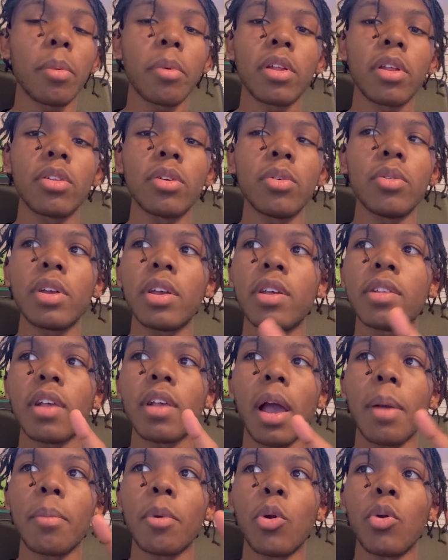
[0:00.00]
going to do is
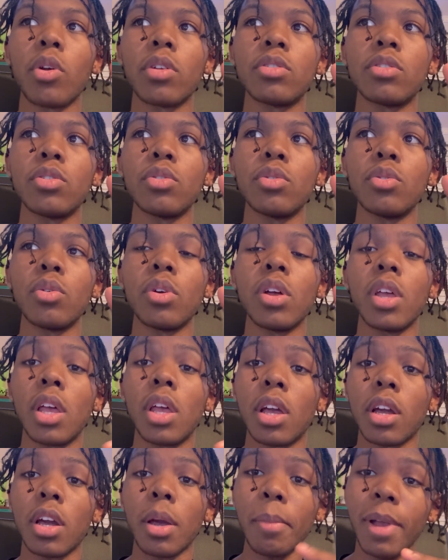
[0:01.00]
I'm going to
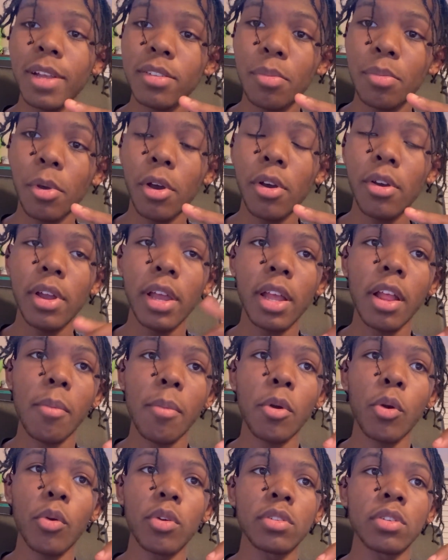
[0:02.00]
come back tomorrow, and I'm
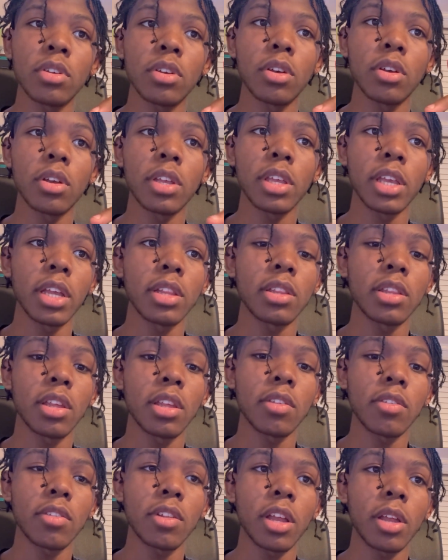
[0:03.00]
going to get
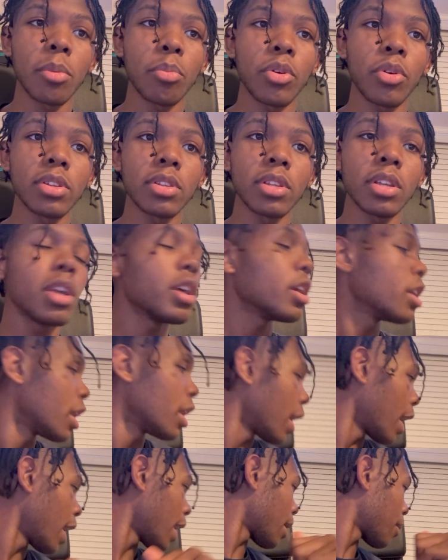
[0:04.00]
this thing printed,
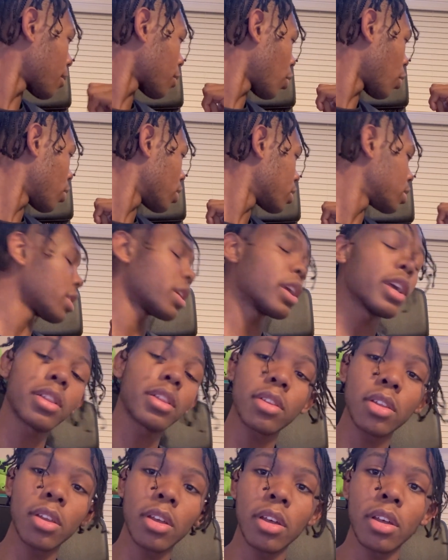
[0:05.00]
and I'm going to get
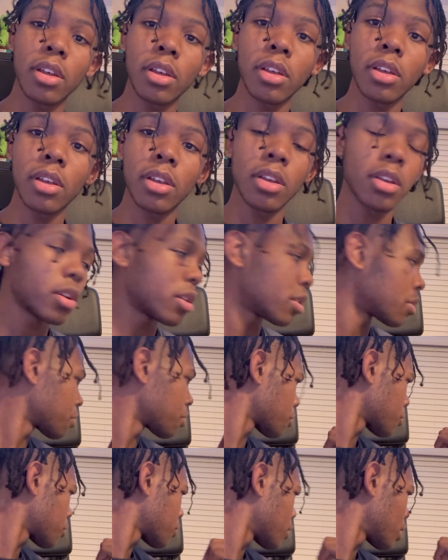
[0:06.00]
the
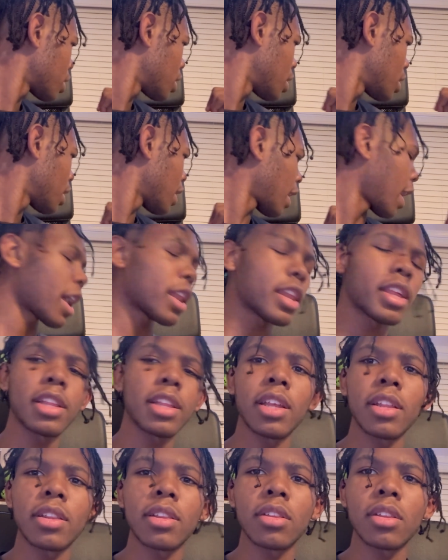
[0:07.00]

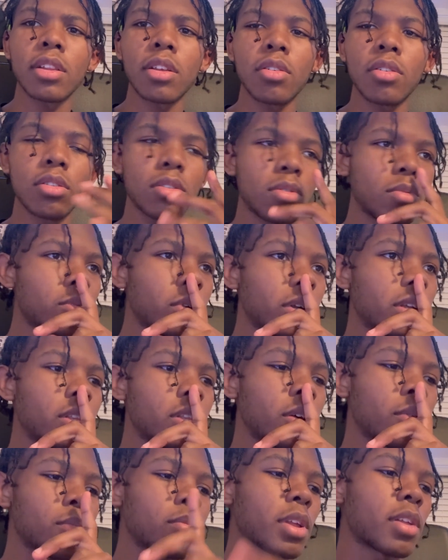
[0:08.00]
LED. Oh, wait,
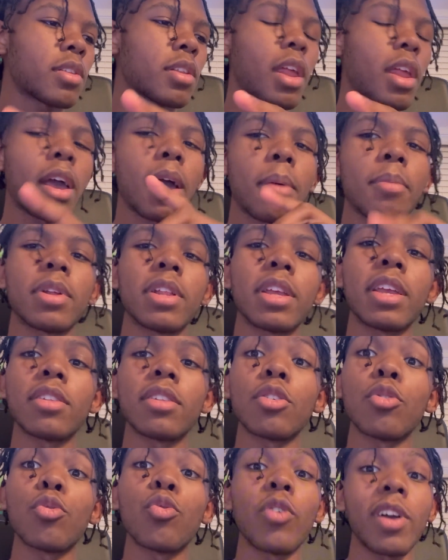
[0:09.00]
no, that's a lie. I'm going to get
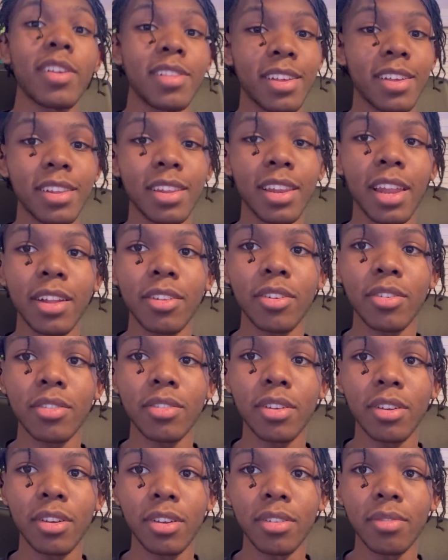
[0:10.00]
the resin letters
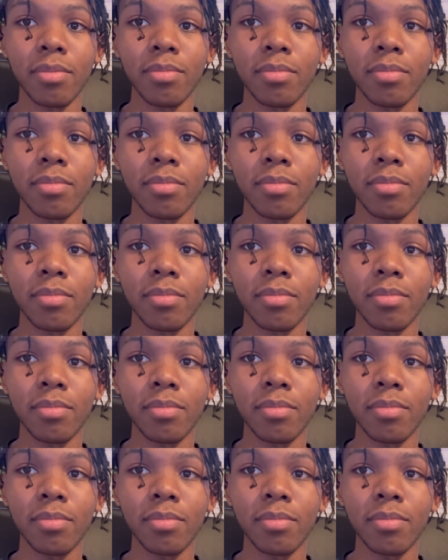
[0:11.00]
good.